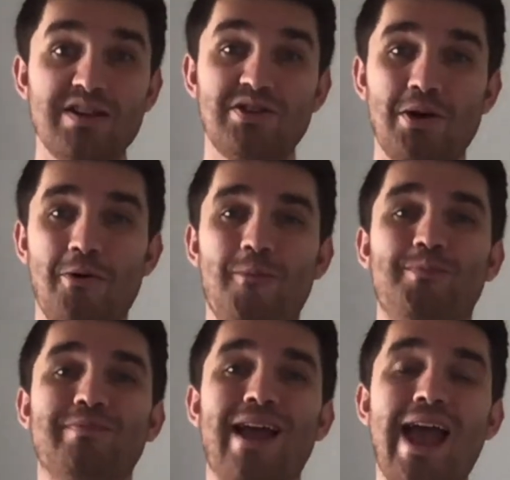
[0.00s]
So,
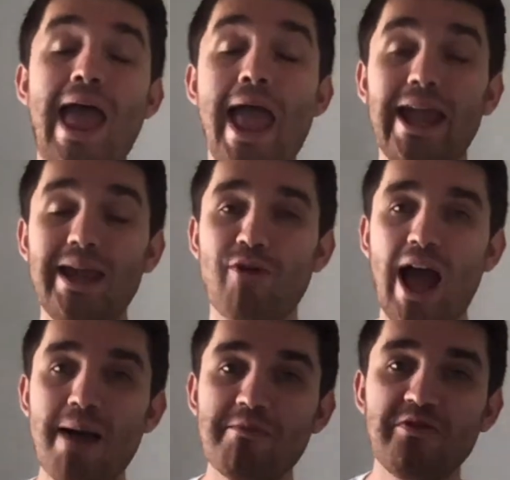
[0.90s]

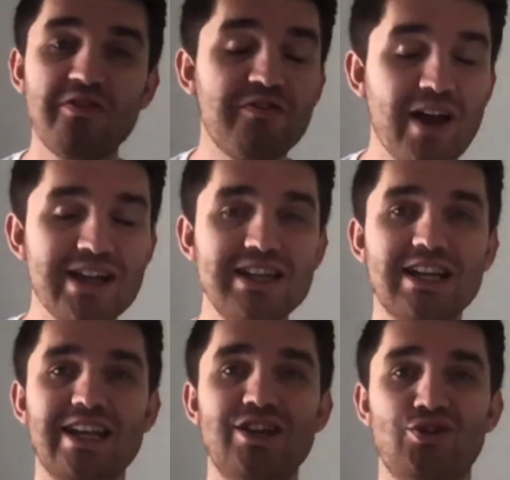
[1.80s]
Abraham
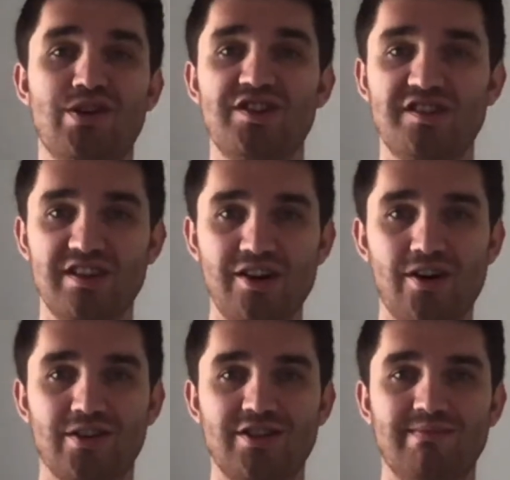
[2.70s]
finally trusted
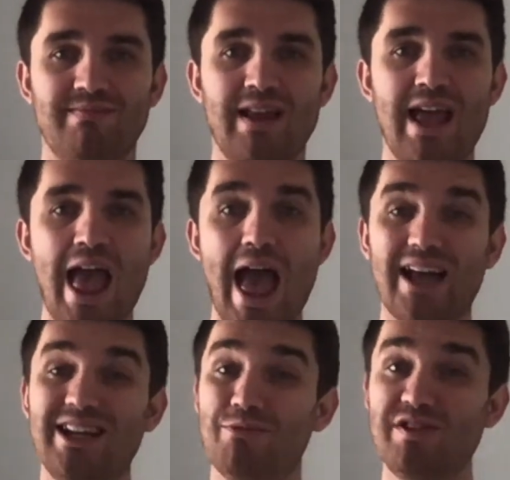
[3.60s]
God,
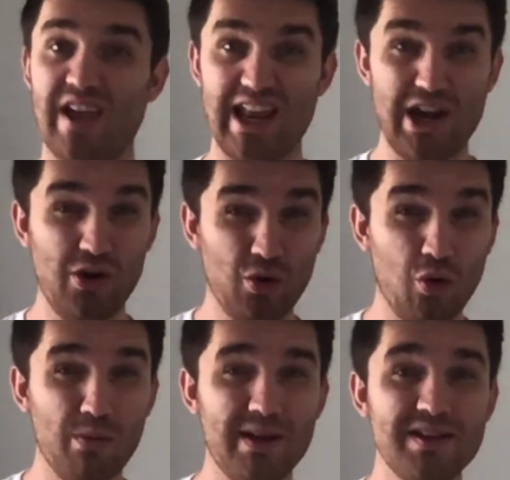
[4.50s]
and it was
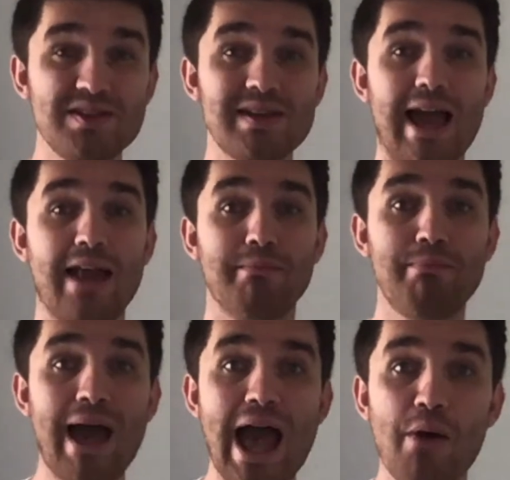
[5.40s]
enormous and
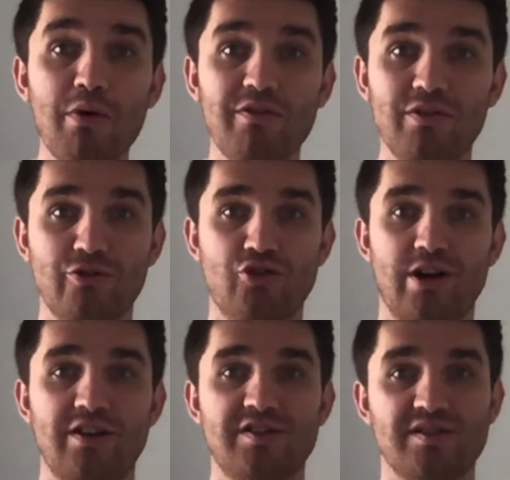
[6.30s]
powerful
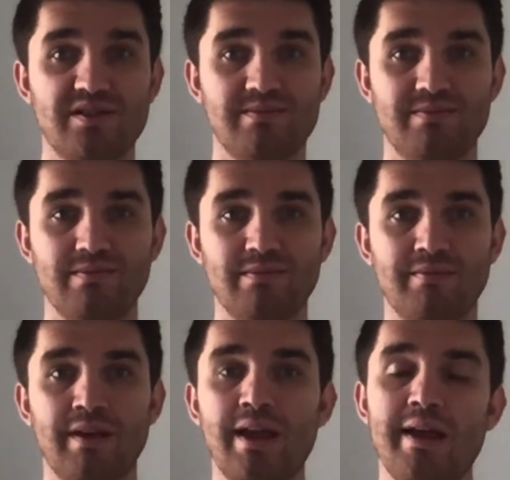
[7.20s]
trust.
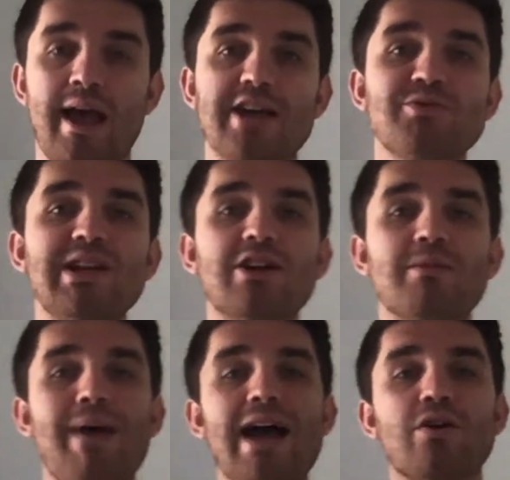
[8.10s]
As we look
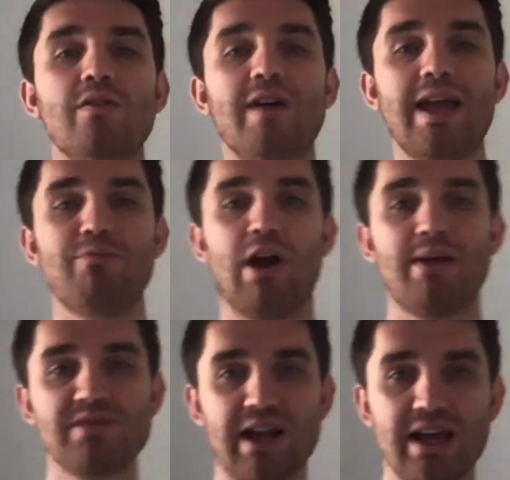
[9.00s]
back over
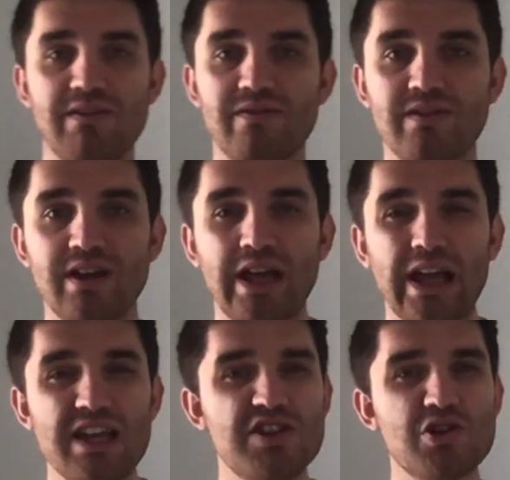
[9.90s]
Abraham's life,
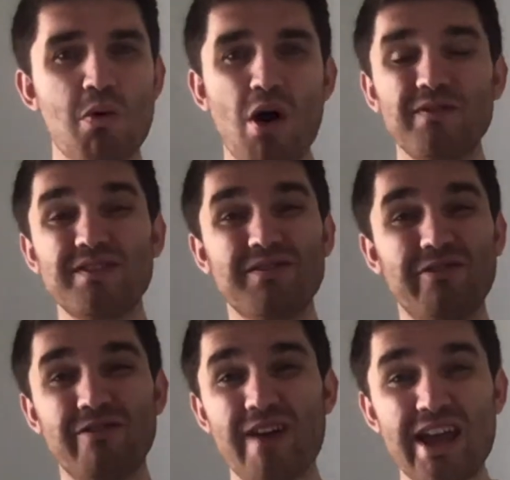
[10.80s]
he so often
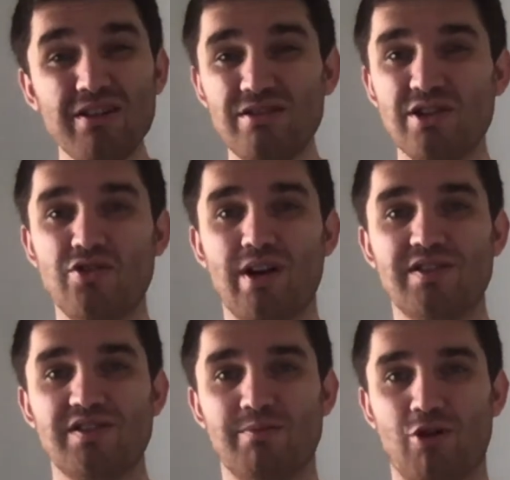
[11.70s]
failed to
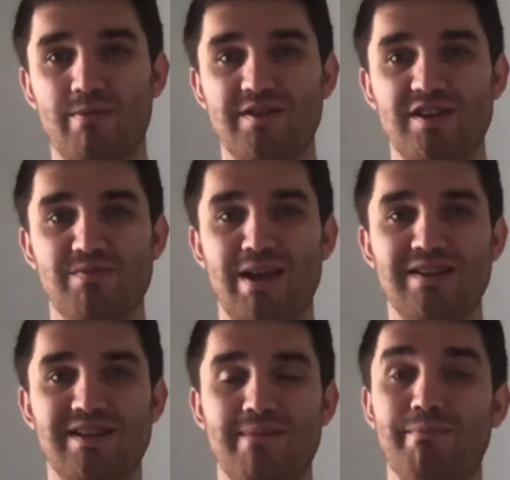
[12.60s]
trust the promises made
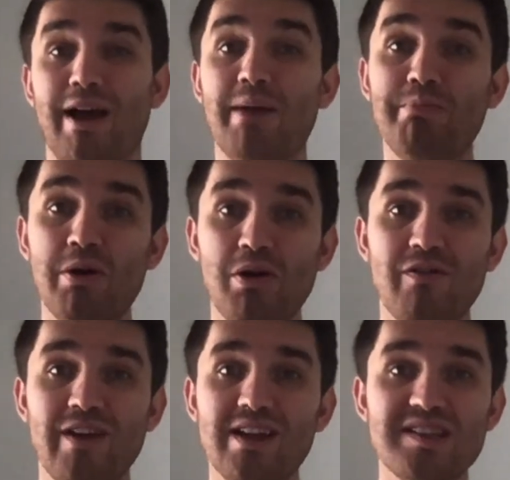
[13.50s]
to him by a
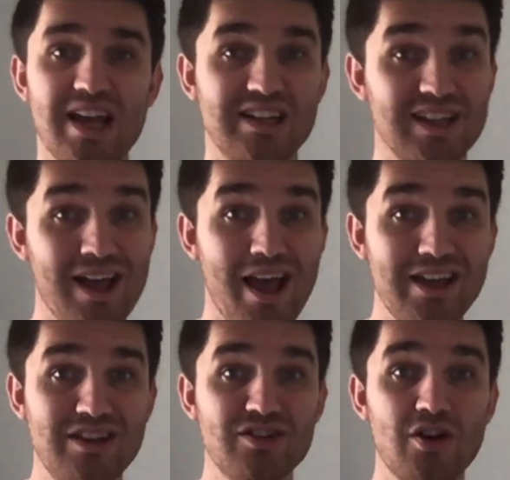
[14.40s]
perfect and
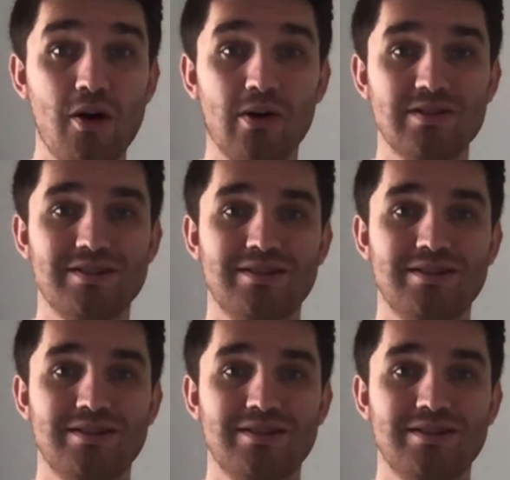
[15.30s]
kind God.